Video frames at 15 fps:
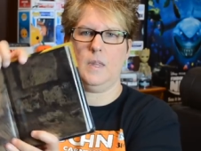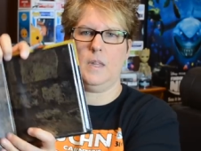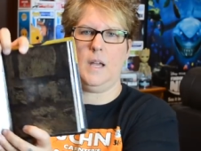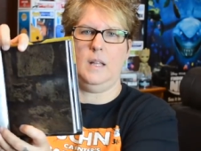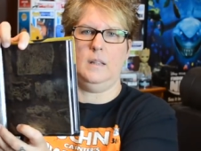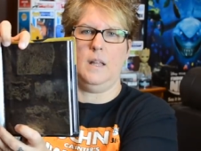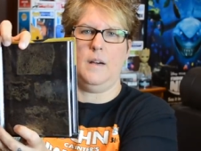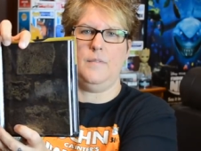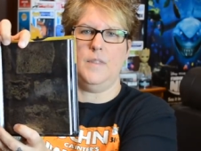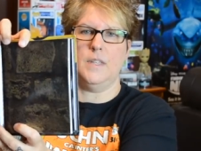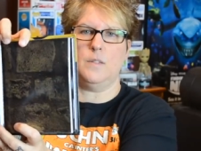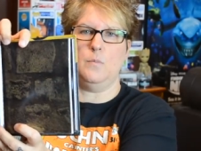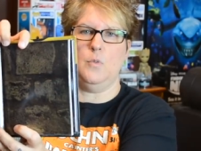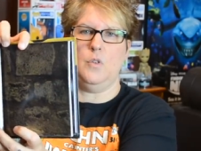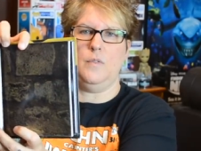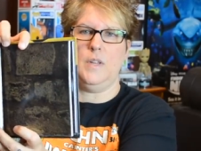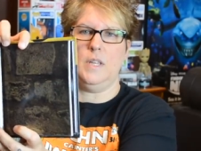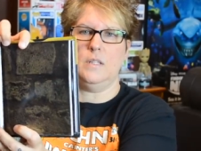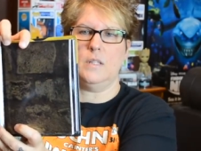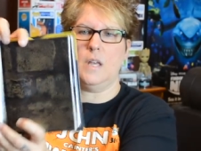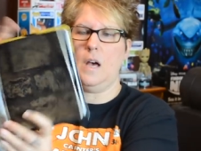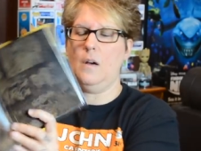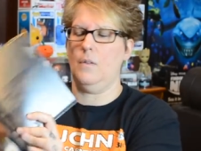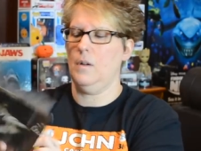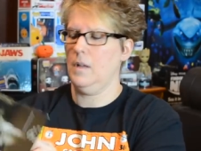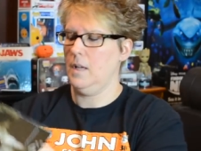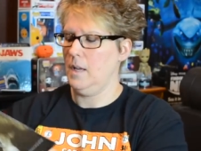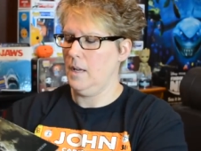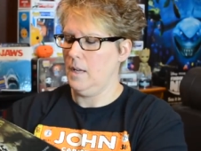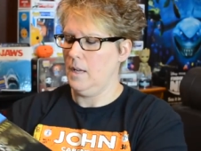I love this movie, so
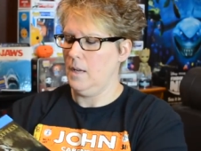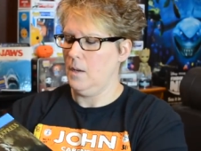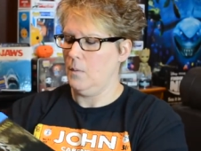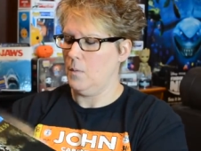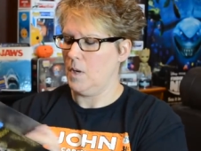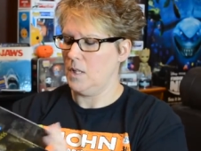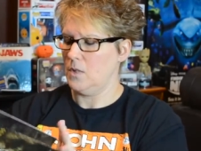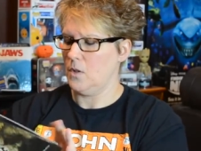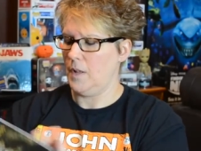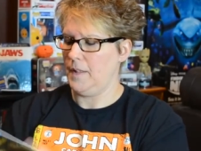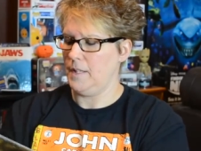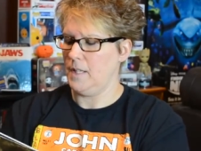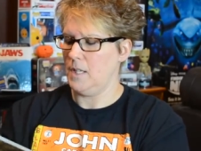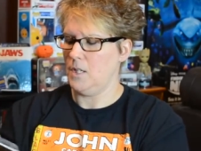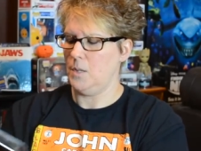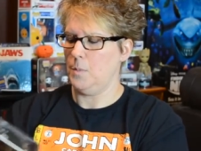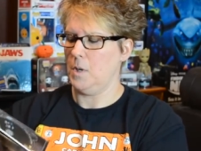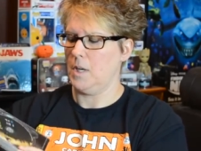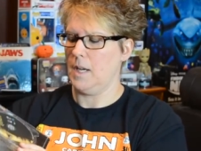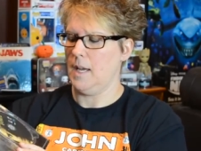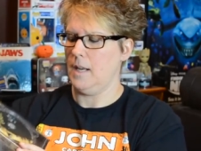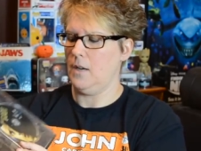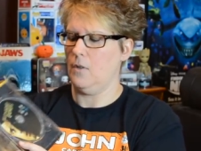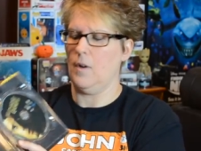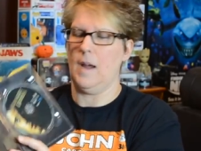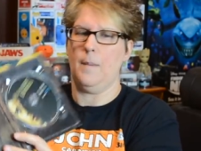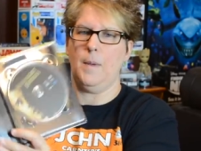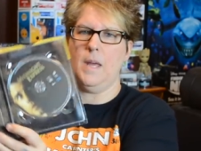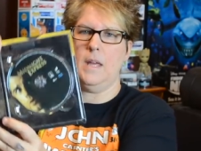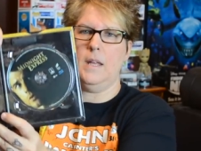when I saw the Digibook, I had to
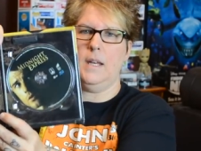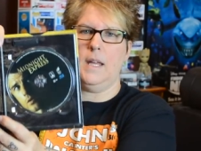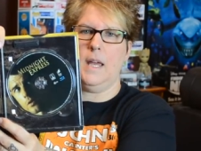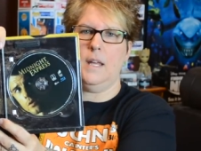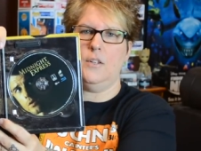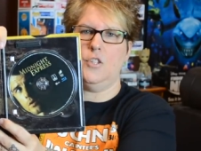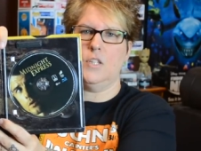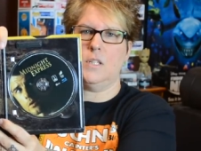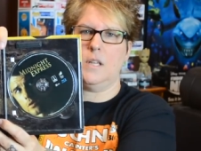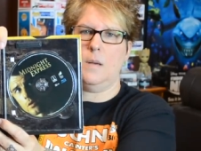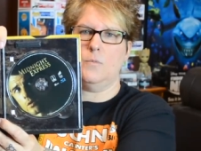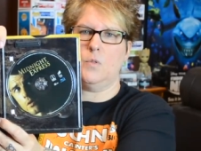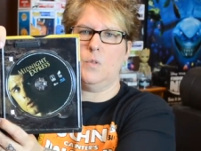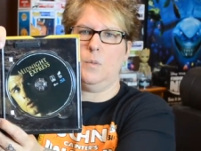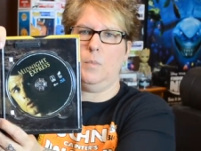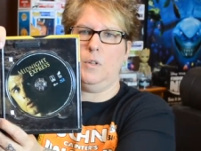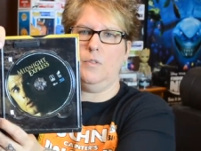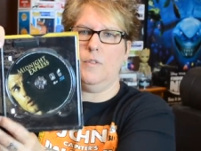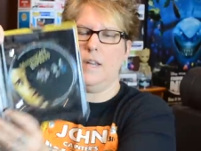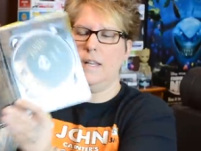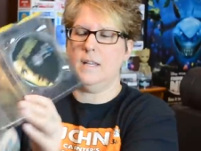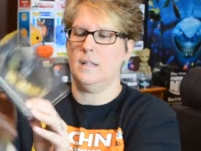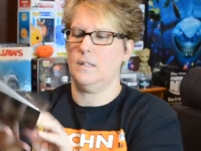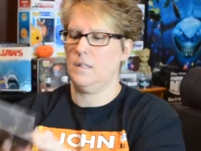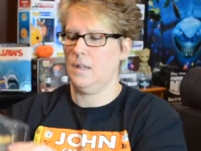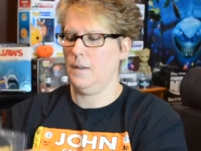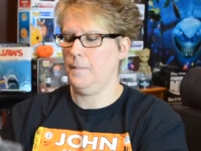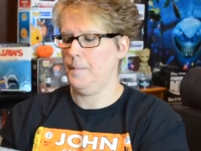grab it. And again, it just comes with the Blu-ray disc.